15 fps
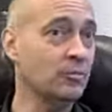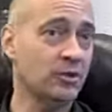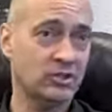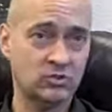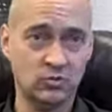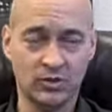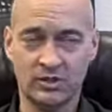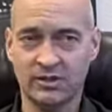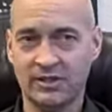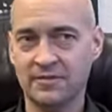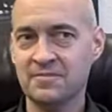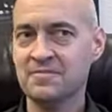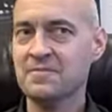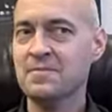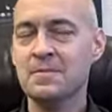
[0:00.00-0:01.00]
books quickly.
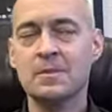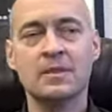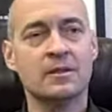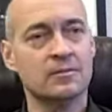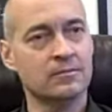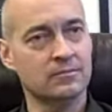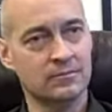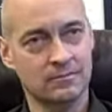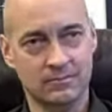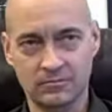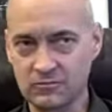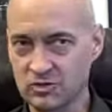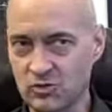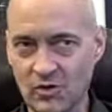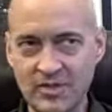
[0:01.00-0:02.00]

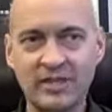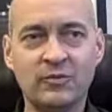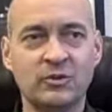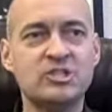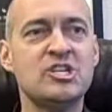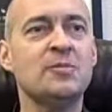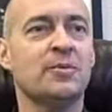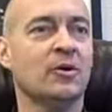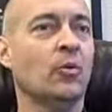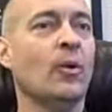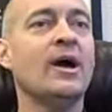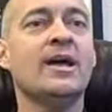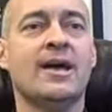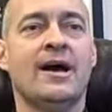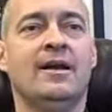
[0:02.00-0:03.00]
So I think we're chipping
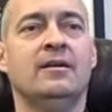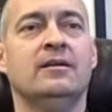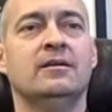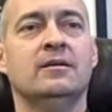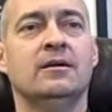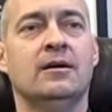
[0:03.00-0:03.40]
away at it,